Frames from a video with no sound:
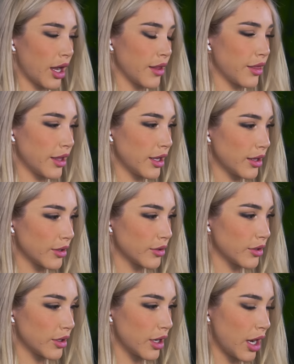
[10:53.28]
I think
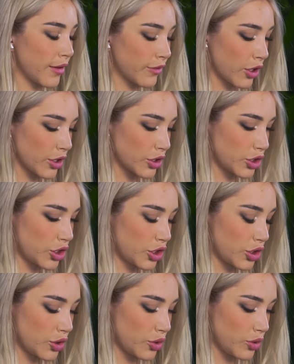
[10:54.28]
I've got
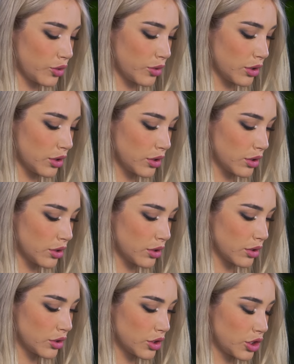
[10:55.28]
two
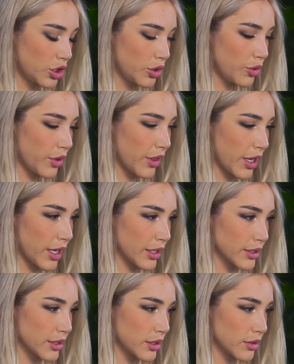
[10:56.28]
two
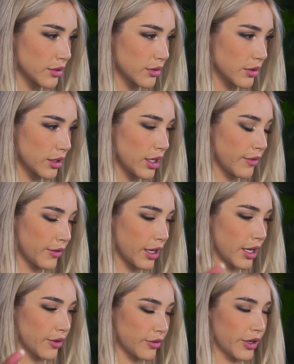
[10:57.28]
things. If I
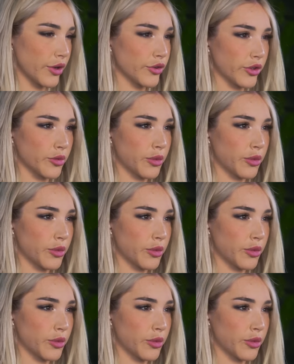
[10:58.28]
get down to the